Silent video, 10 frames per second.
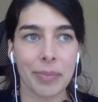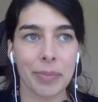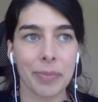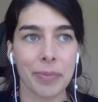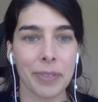
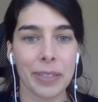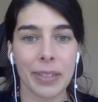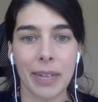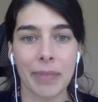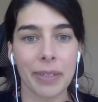feel
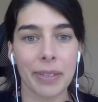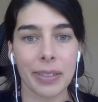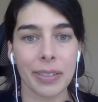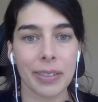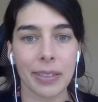that, whether
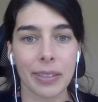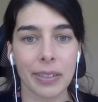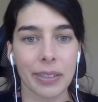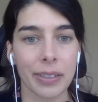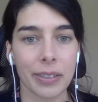it's
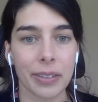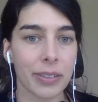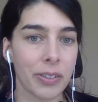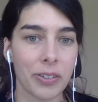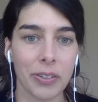the
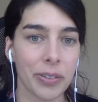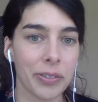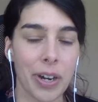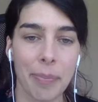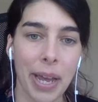
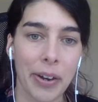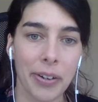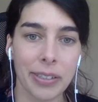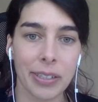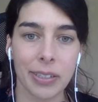grandparents
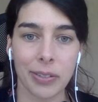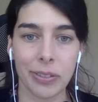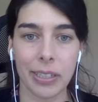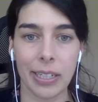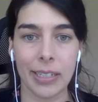that don't
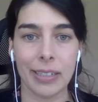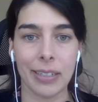get